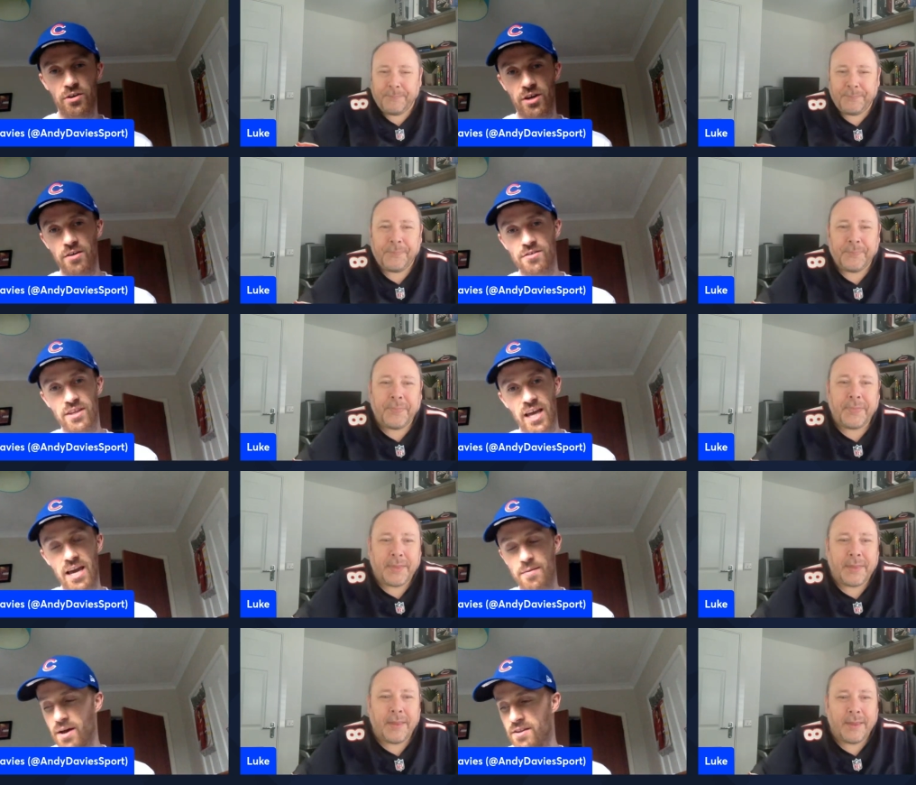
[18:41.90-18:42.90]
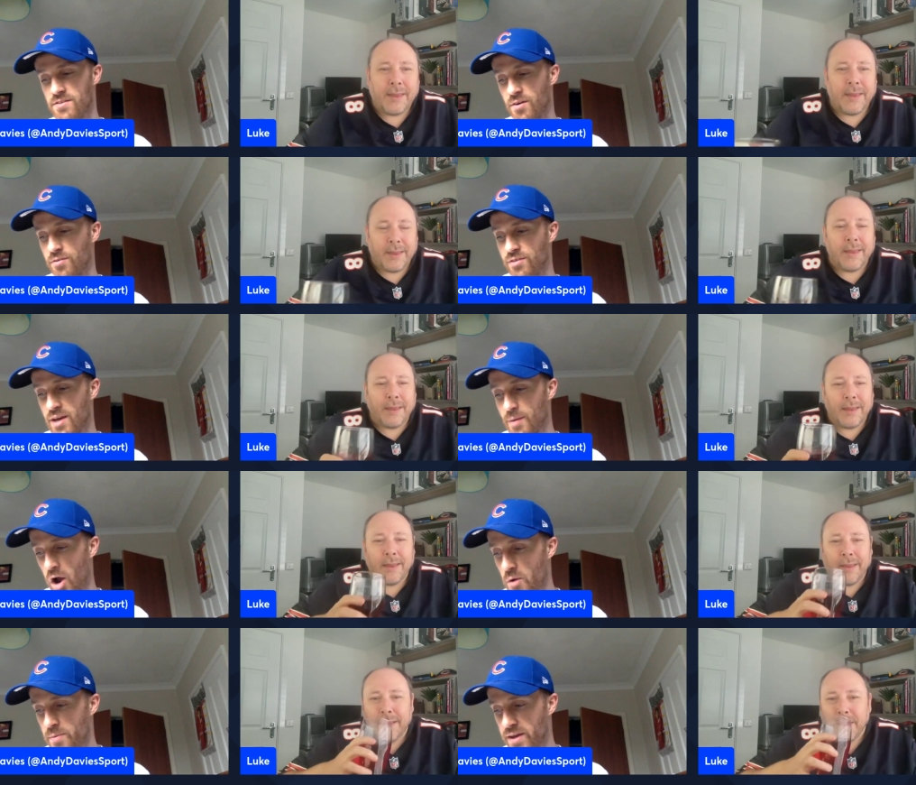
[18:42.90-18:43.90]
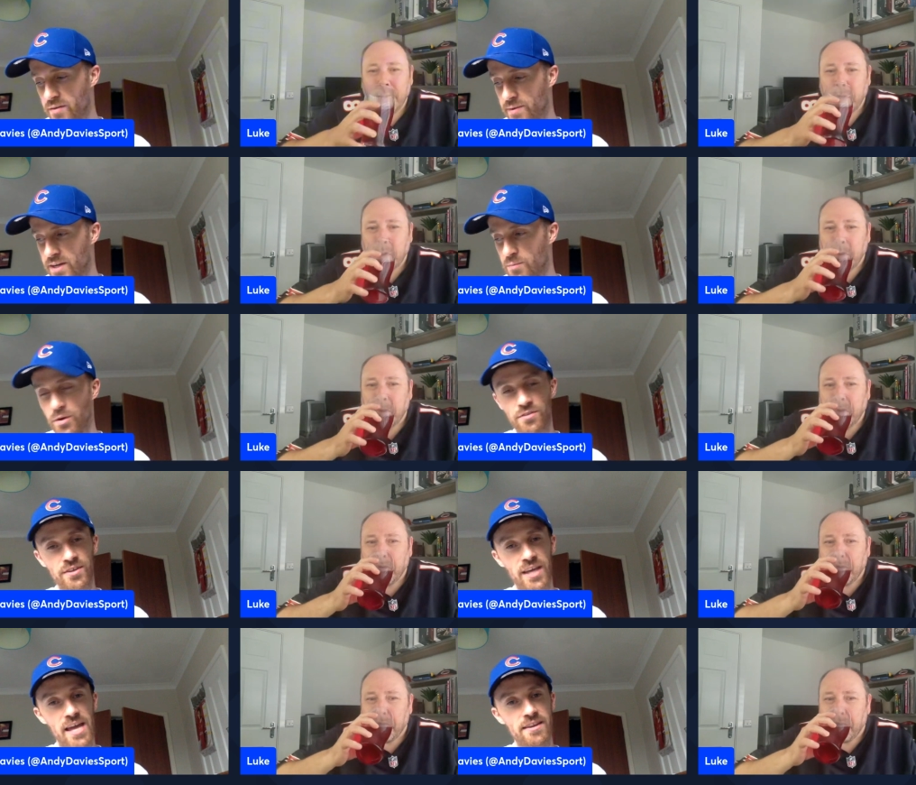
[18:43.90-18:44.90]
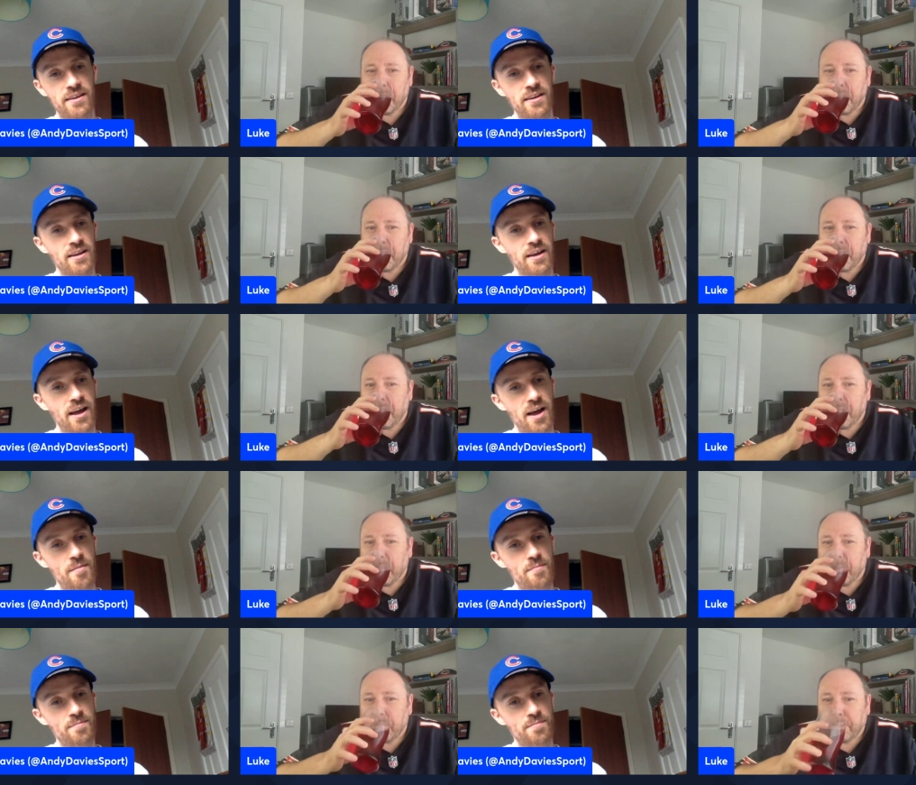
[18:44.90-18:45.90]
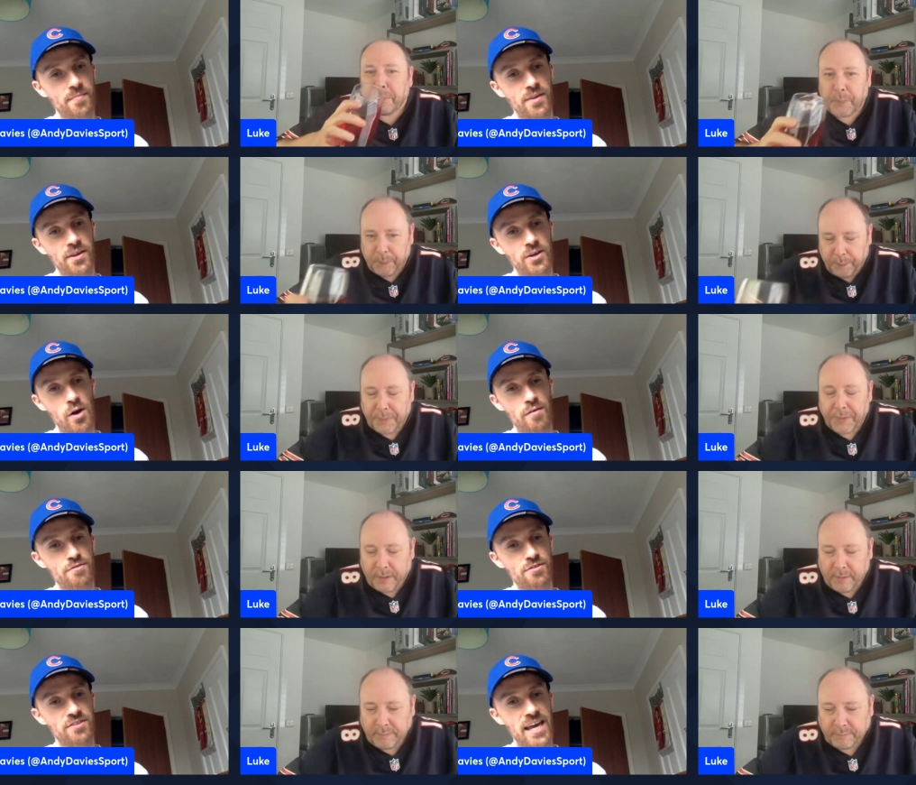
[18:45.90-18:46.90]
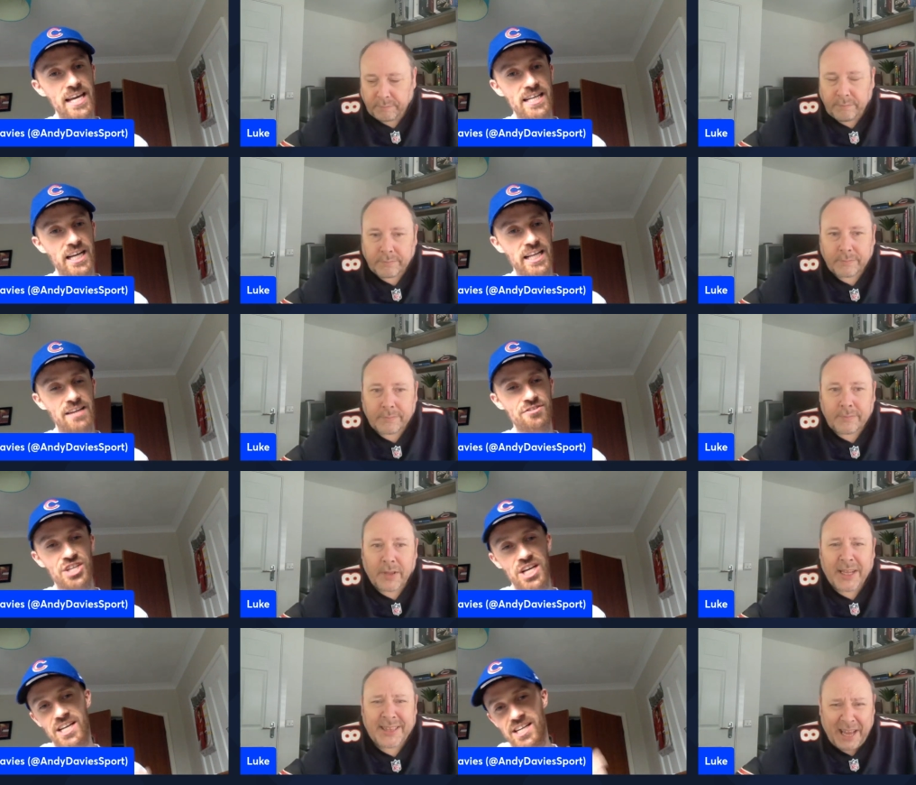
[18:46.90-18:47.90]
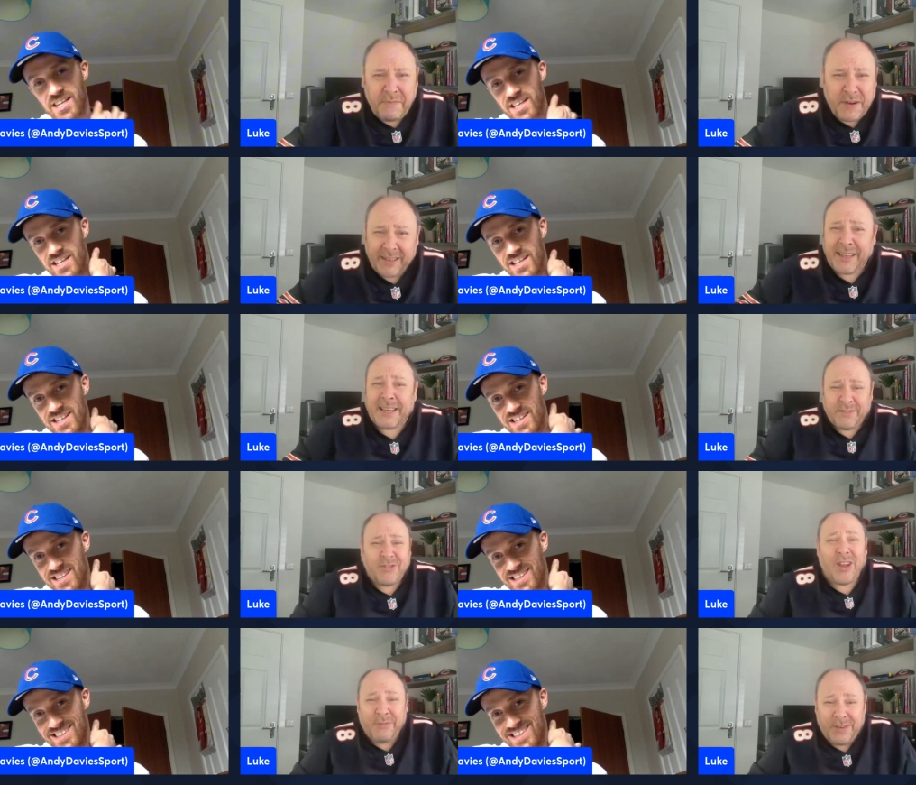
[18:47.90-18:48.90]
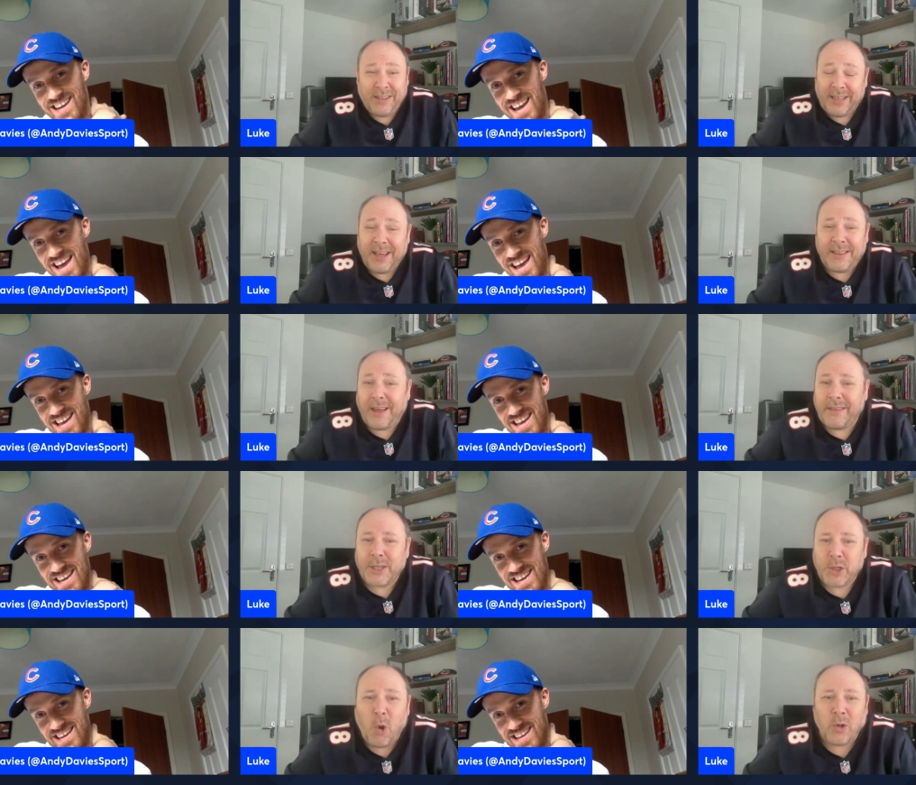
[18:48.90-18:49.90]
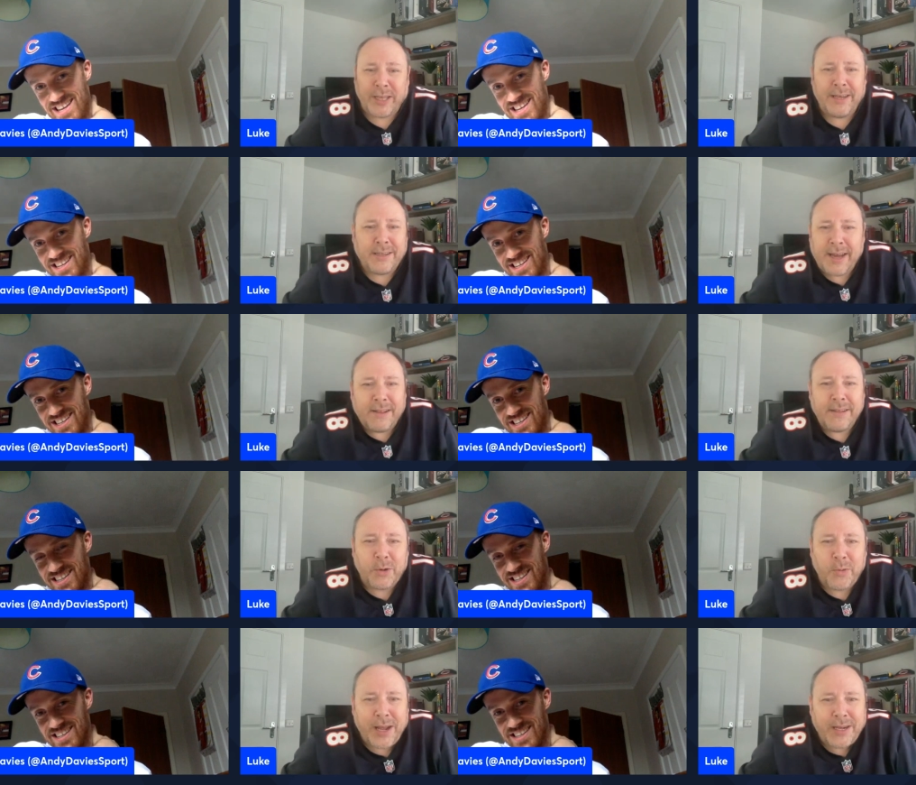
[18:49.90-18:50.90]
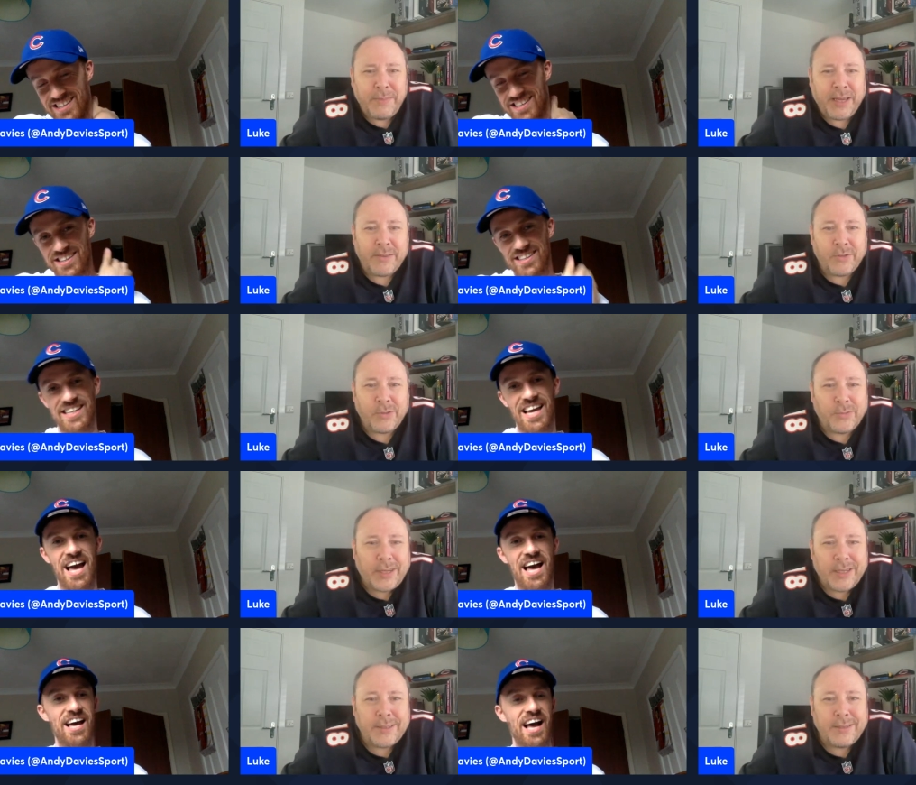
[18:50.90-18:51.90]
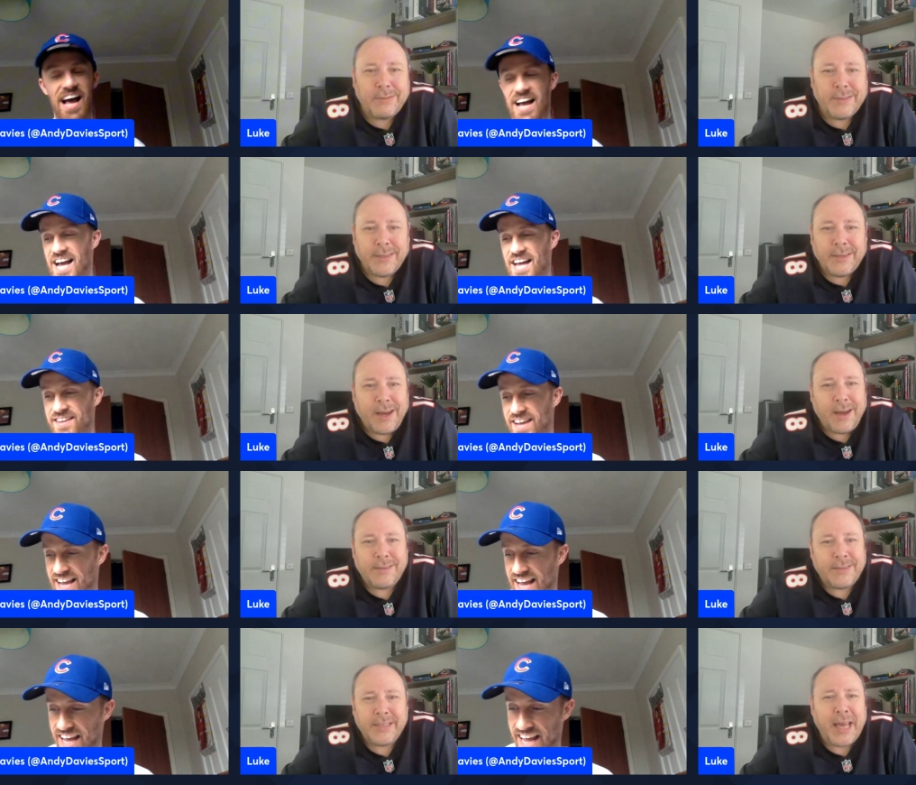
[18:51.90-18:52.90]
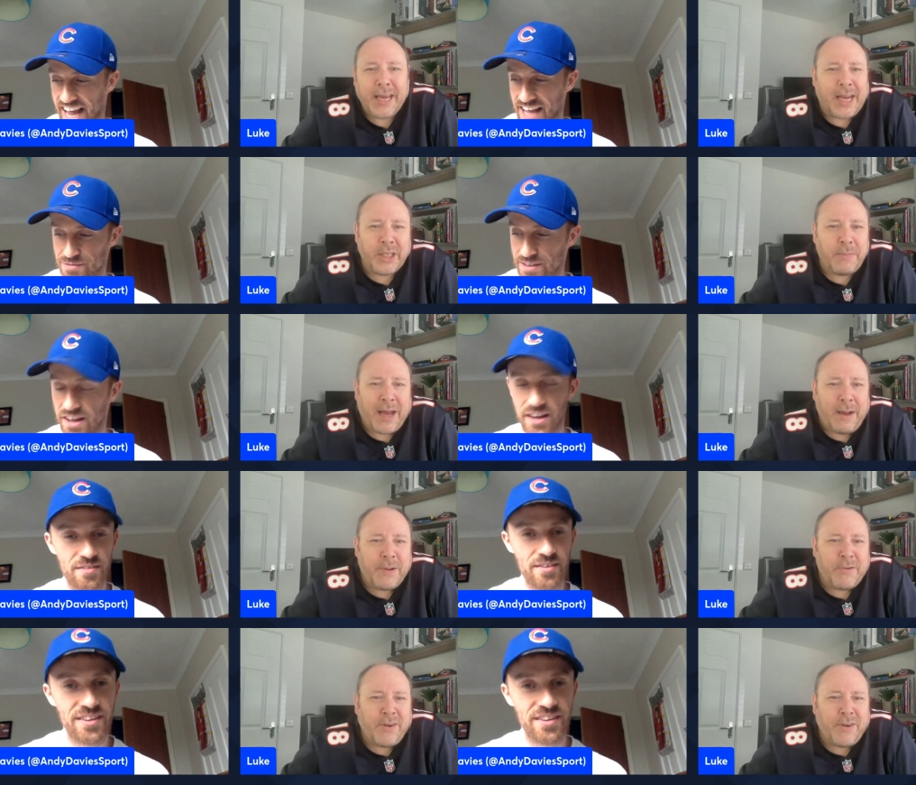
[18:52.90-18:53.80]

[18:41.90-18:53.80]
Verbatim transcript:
Speaker 1: you're going to the game, and obviously, I'm hoping we can once again um, go out for a steak like last year.
Speaker 2: Definitely, definitely. Oh. If it's locked in the calendar already, mate. So uh, yeah, and steak has to be happen,